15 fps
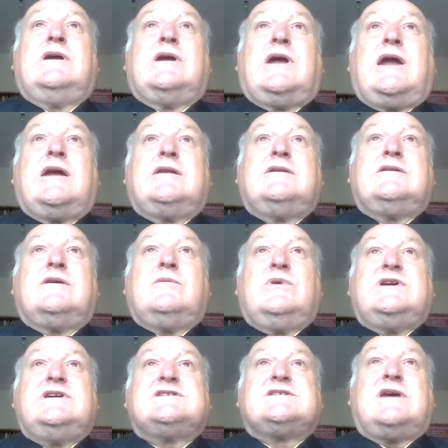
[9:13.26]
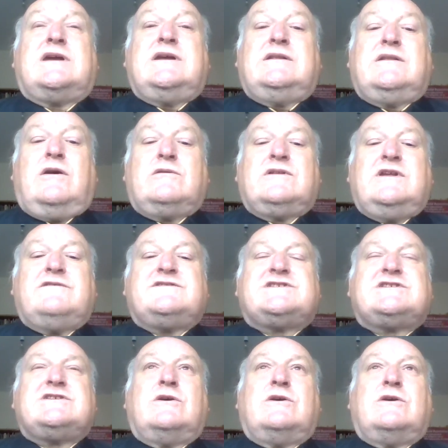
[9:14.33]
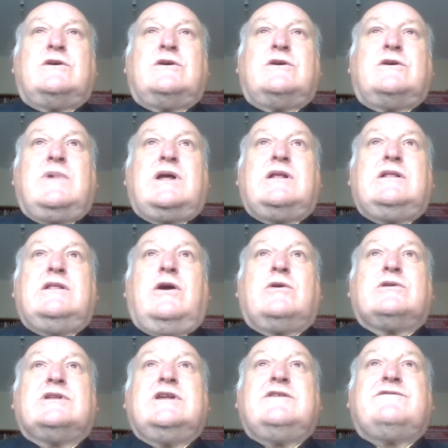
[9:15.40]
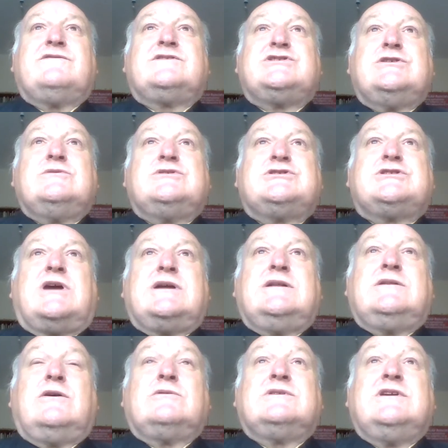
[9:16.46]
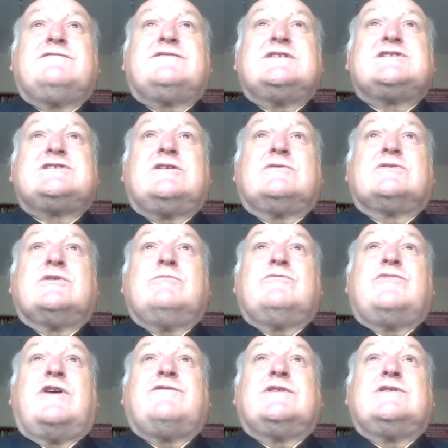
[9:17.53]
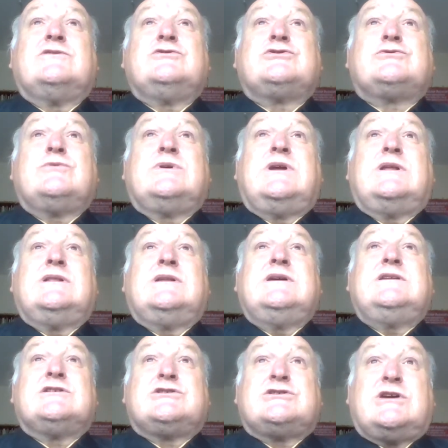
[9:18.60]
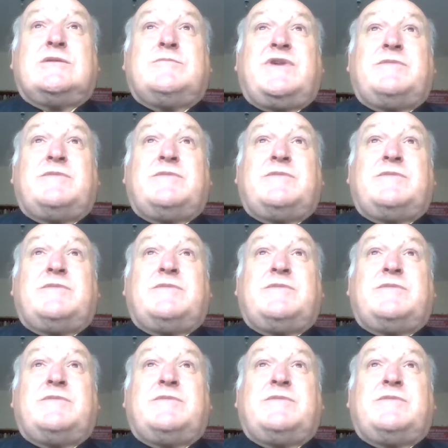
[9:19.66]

and we say long live Songun, long live Juche, long live the Songun revolutionary leadership.